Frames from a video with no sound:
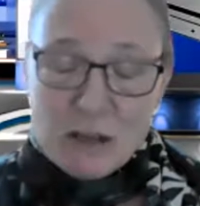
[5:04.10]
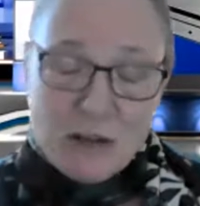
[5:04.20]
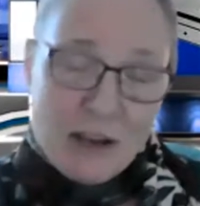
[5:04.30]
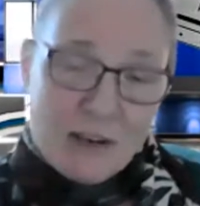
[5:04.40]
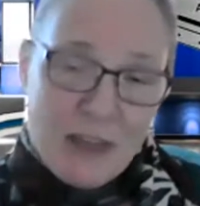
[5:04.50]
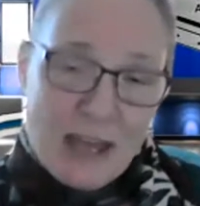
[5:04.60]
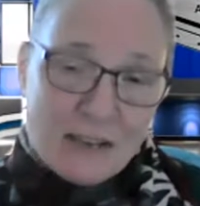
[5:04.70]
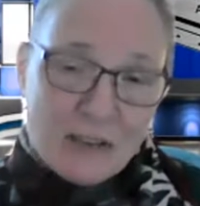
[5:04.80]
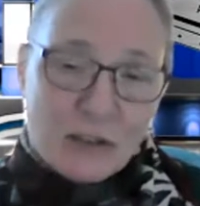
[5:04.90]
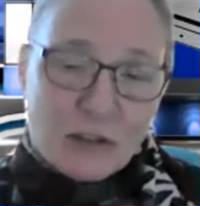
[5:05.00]
a lot of that
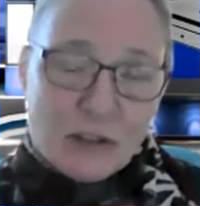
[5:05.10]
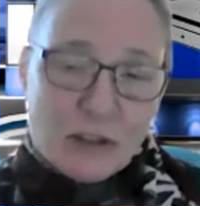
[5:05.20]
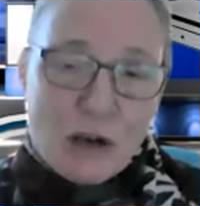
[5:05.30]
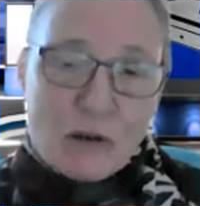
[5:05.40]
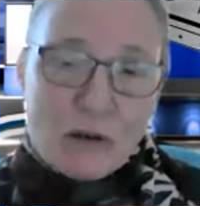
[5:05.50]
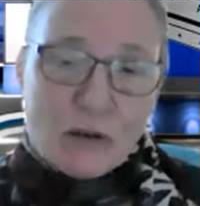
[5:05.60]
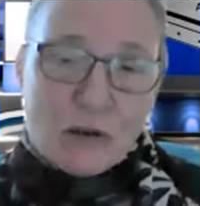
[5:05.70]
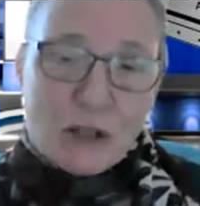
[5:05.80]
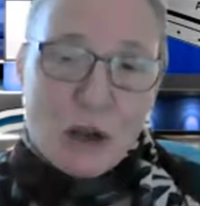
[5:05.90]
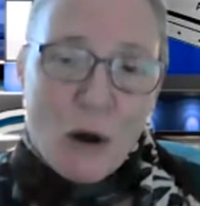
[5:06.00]
is, you know,
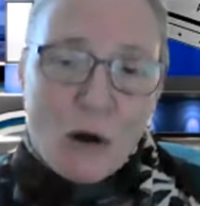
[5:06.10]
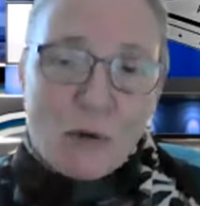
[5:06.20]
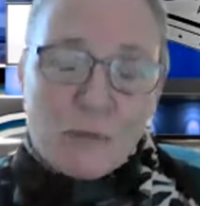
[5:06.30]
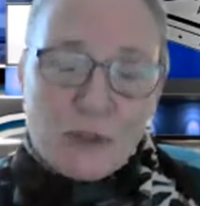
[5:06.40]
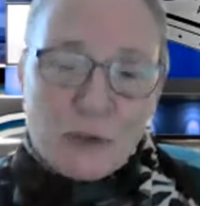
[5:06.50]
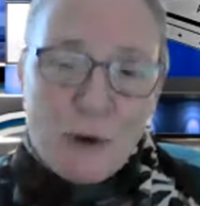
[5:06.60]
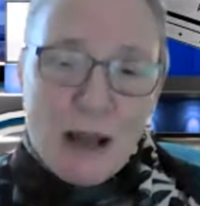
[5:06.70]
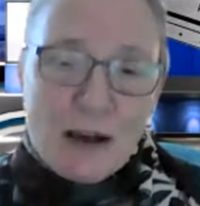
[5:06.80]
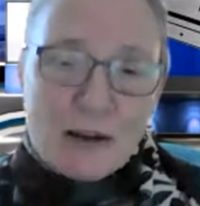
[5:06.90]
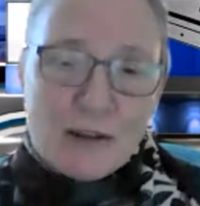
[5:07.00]
homes as
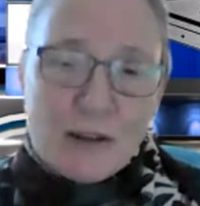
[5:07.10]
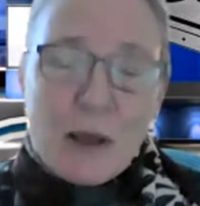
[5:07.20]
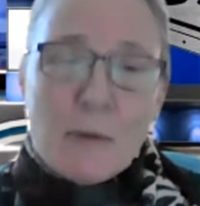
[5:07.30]
well.